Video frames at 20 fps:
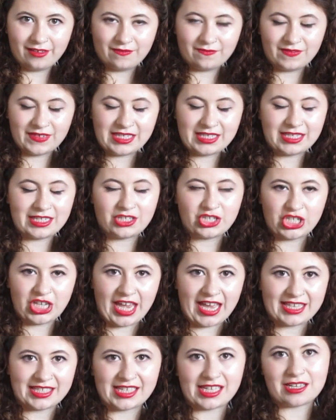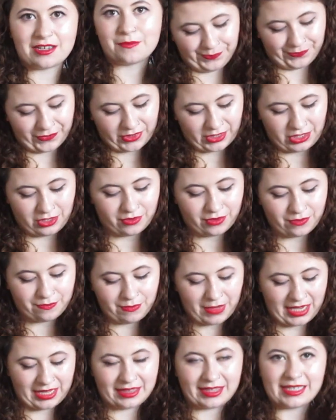vintage get-up. You can
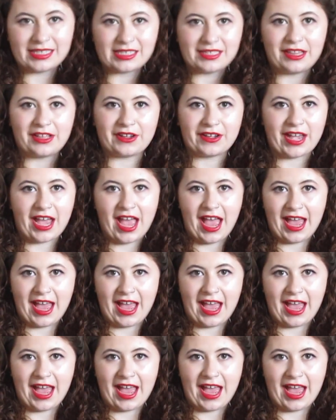make this look